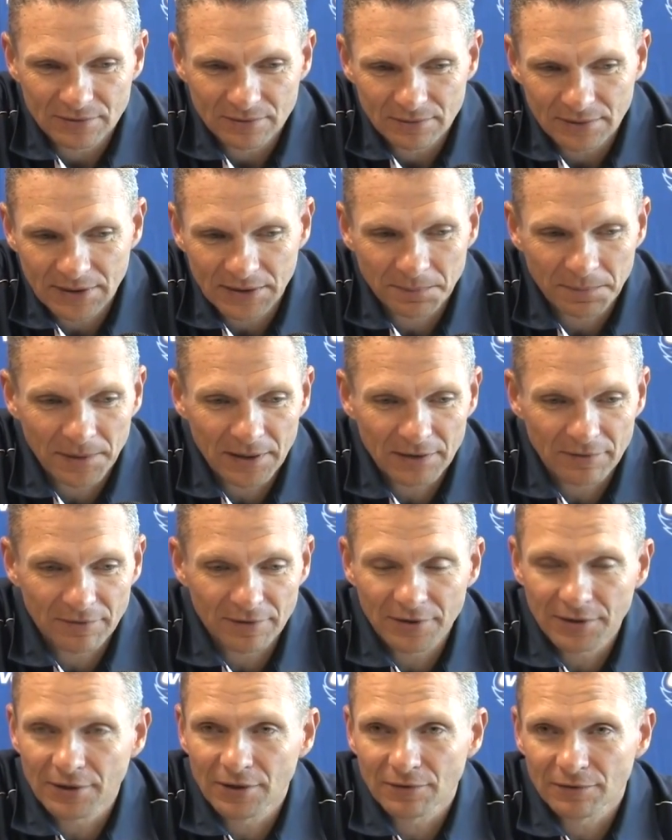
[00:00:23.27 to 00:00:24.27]
we didn't play a
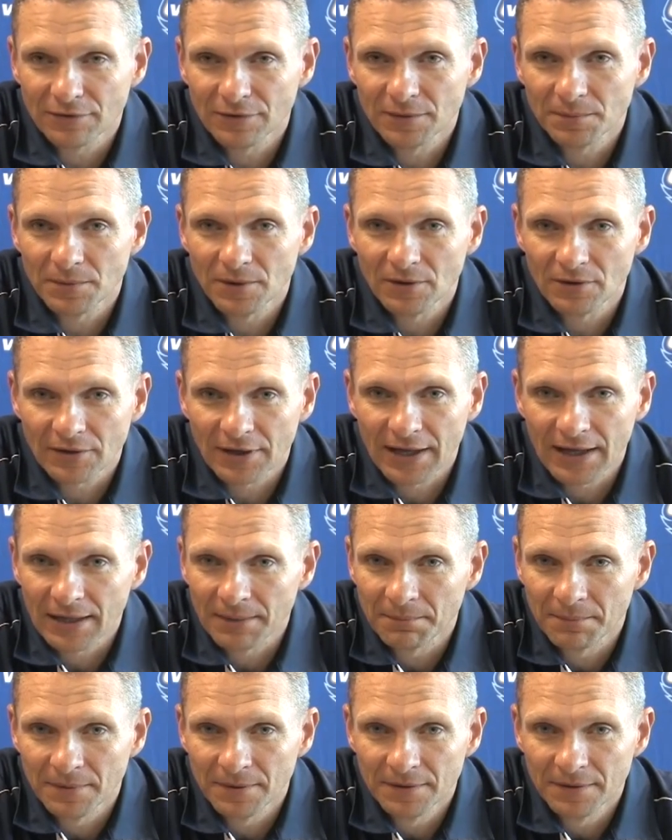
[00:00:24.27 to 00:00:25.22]
very good football game.